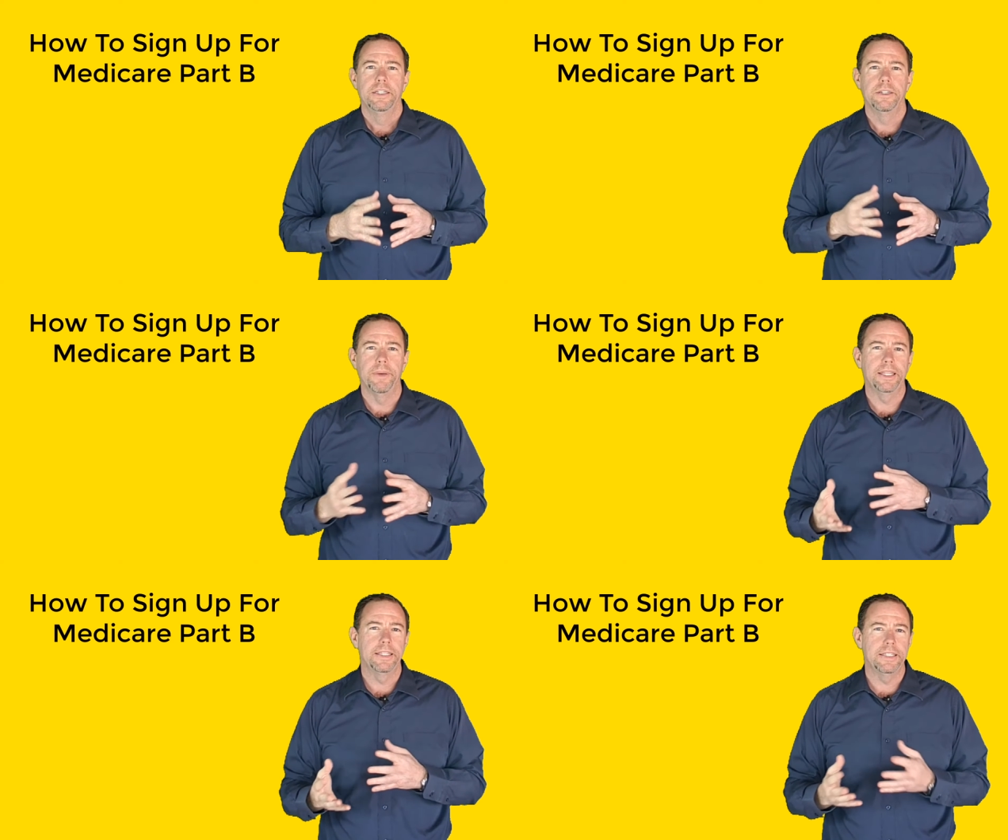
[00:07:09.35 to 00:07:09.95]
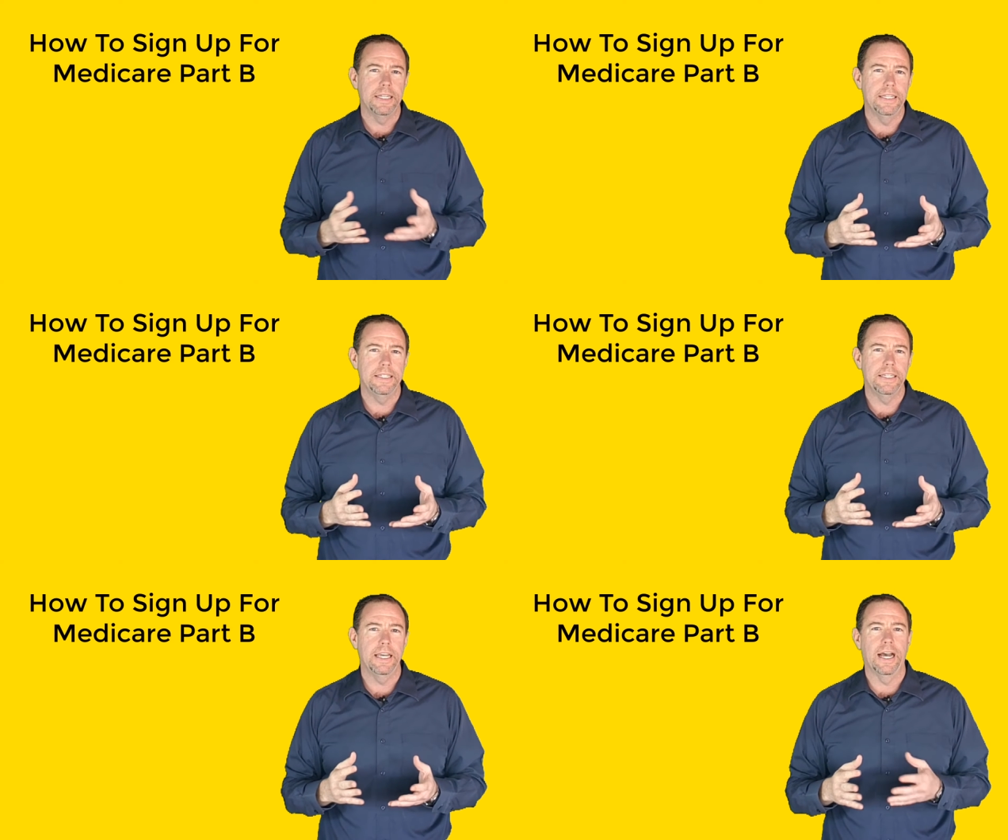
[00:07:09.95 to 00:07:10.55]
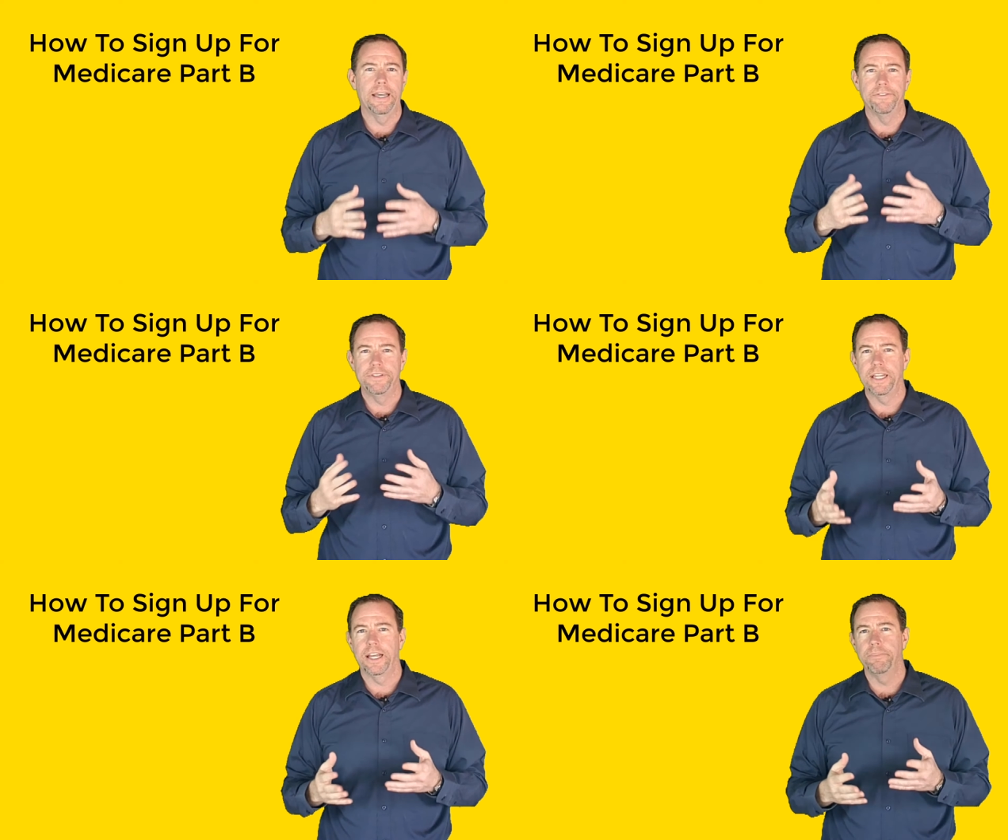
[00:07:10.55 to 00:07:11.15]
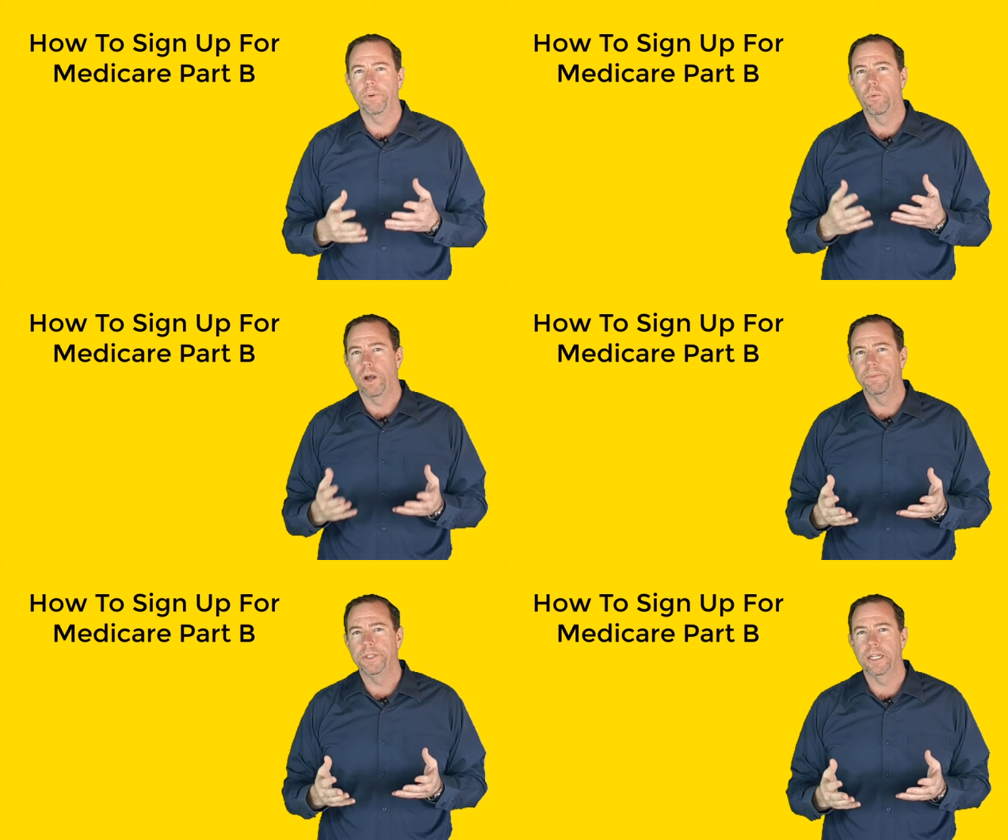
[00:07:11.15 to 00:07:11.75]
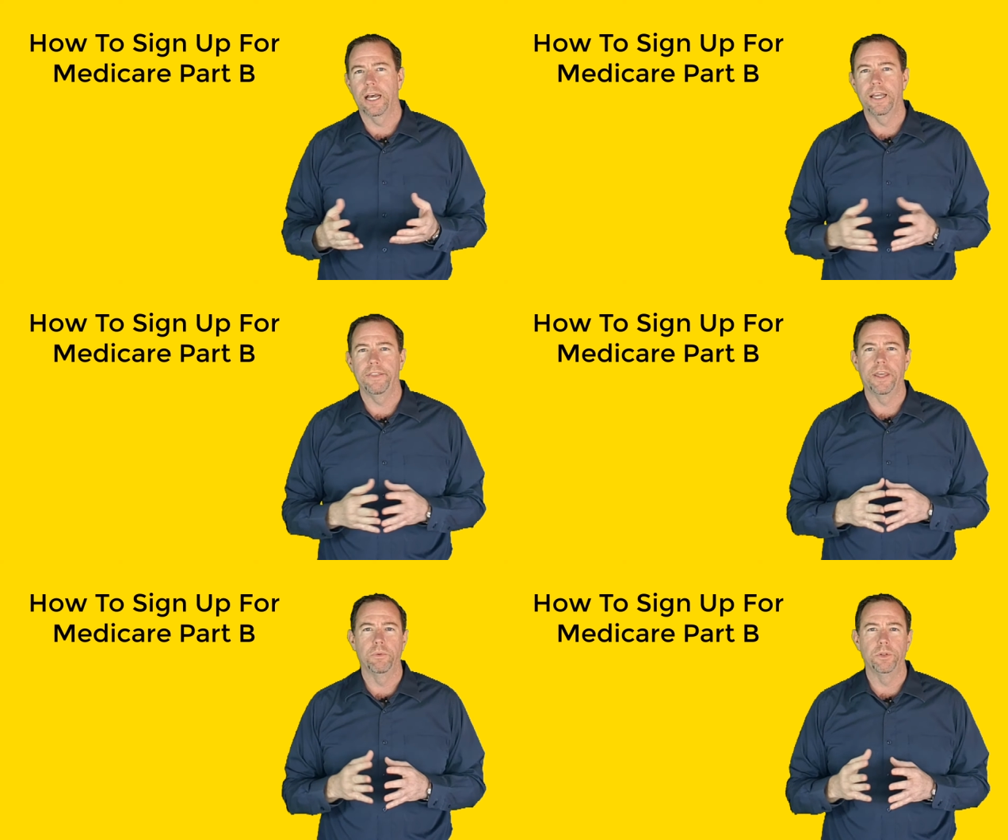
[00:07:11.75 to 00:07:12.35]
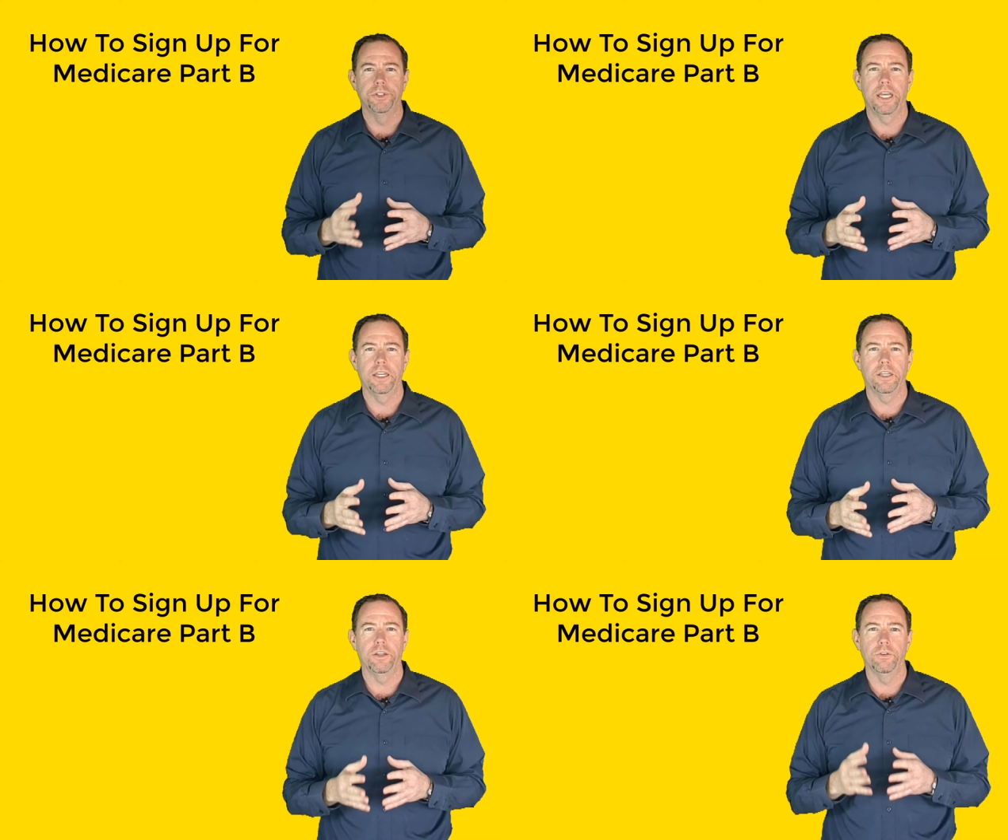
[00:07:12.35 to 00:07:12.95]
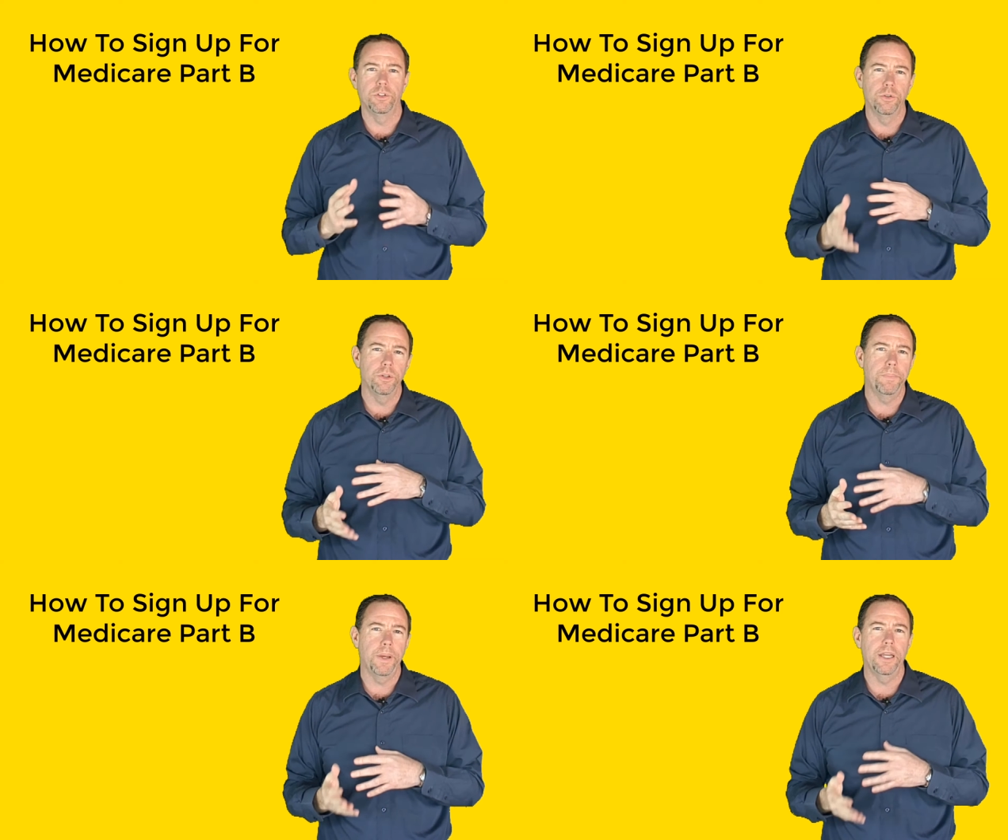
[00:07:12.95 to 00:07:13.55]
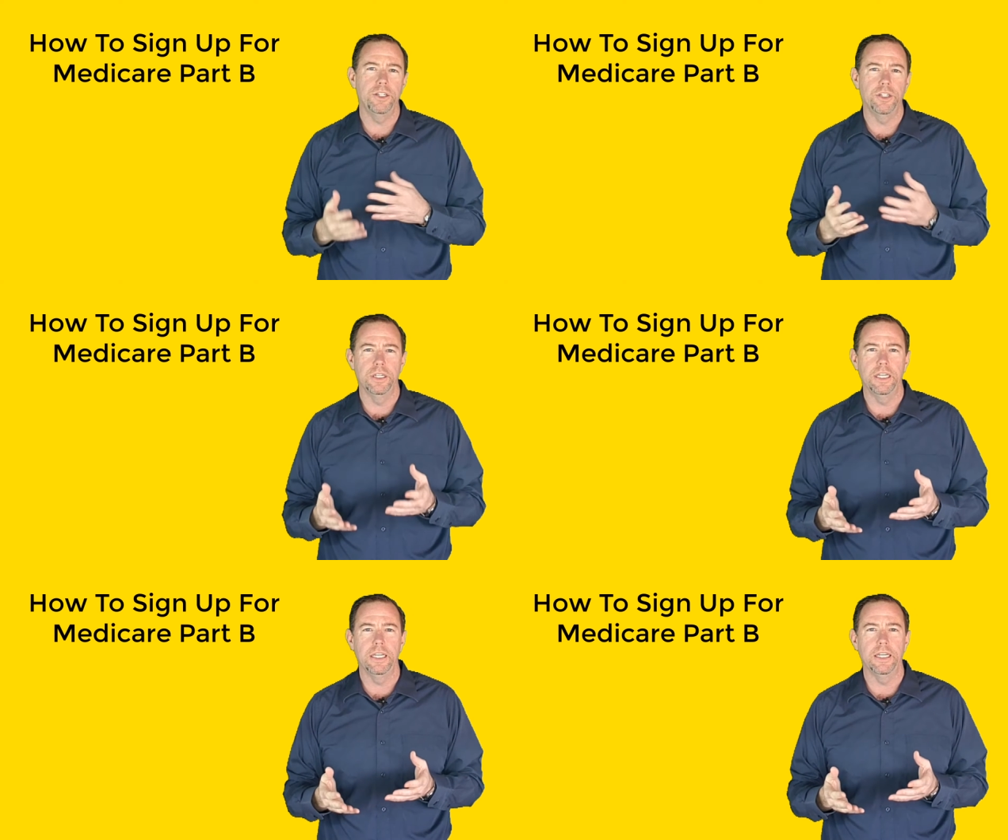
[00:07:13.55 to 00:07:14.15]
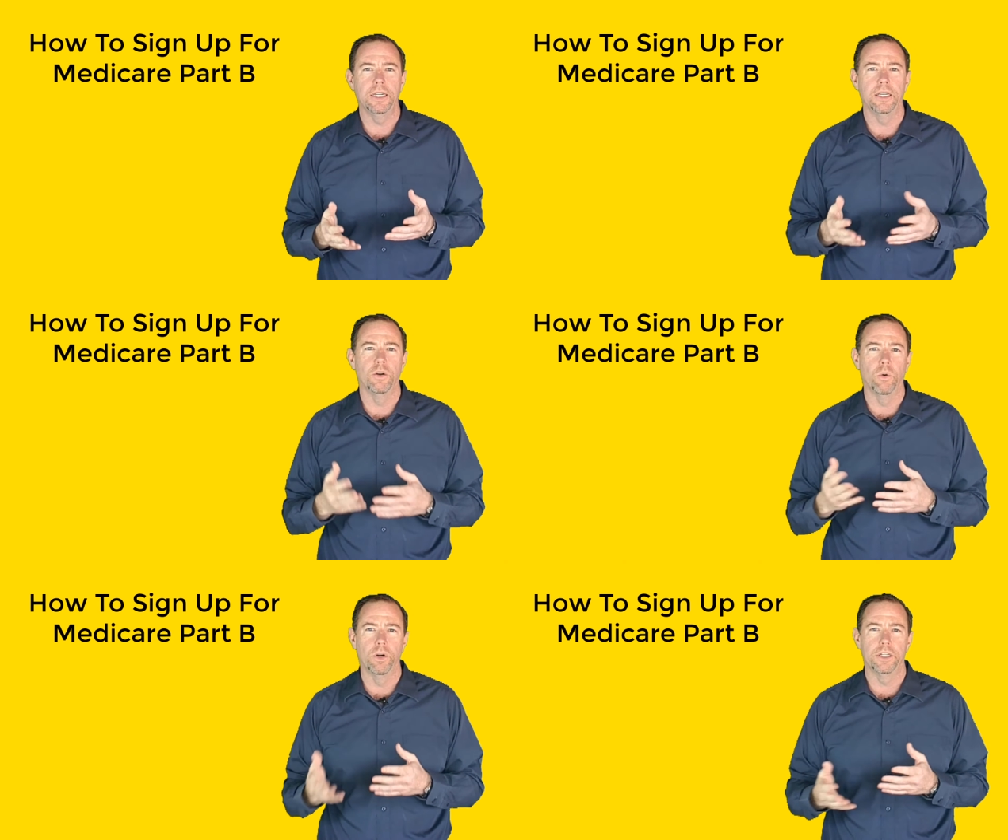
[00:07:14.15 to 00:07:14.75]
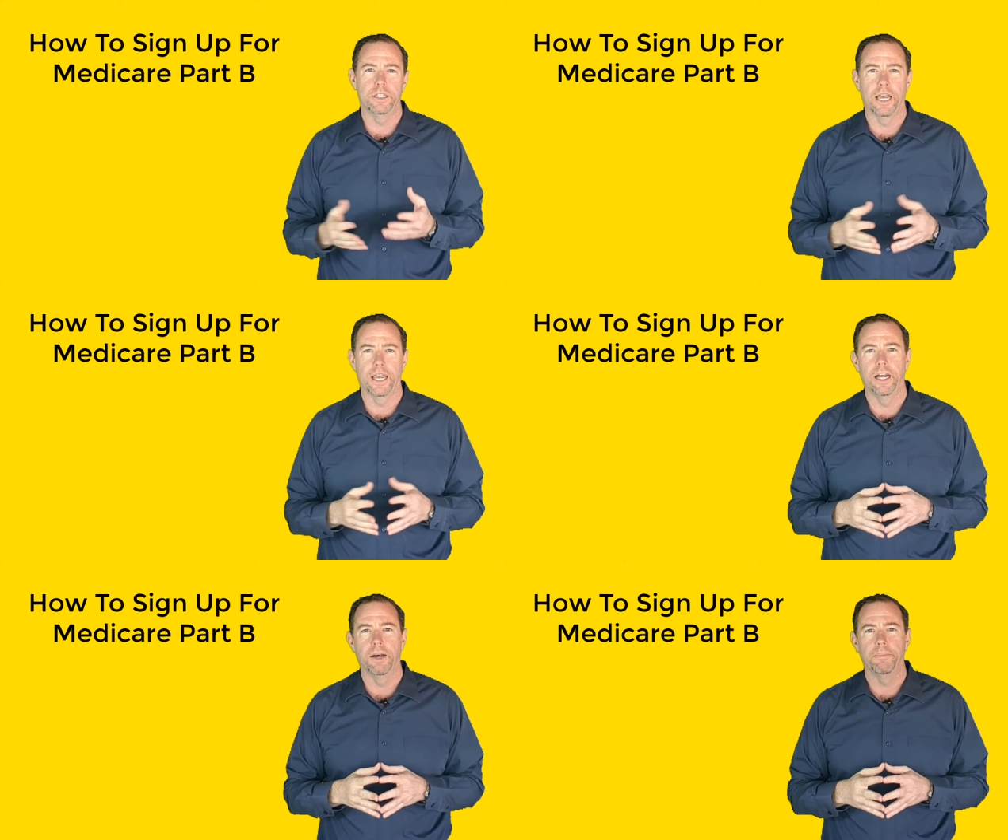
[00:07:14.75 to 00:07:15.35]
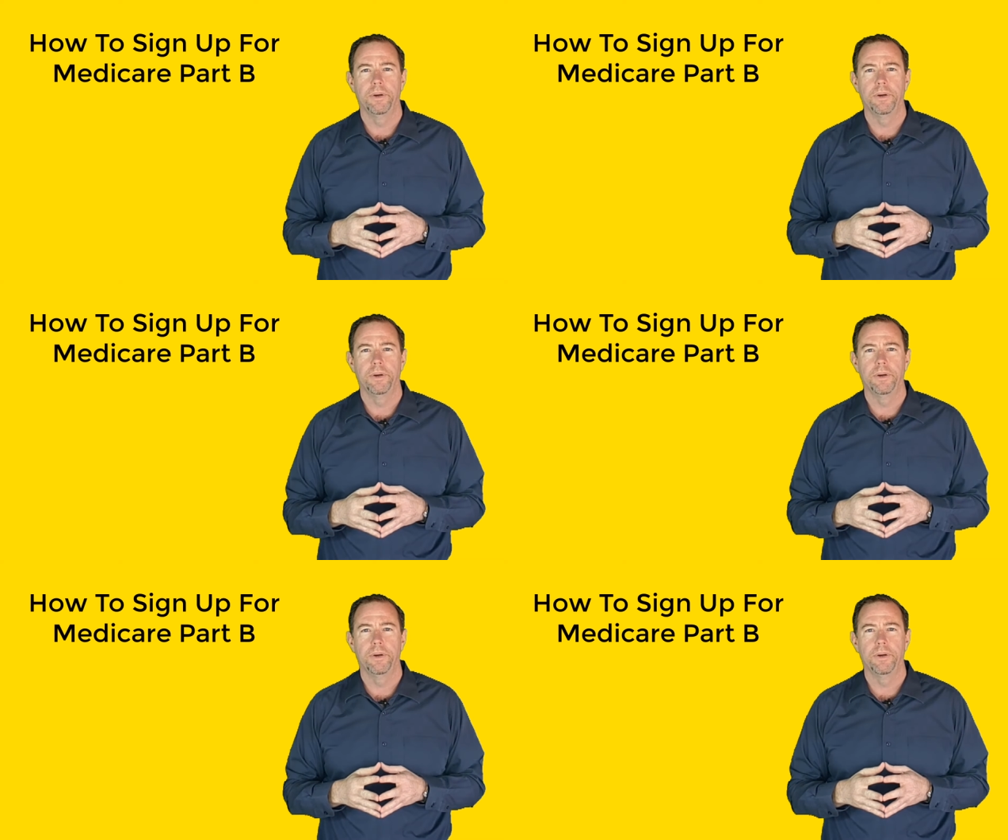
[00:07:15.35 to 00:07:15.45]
To make this easy, I have set up a website that will take you to the page you need in order to sign up.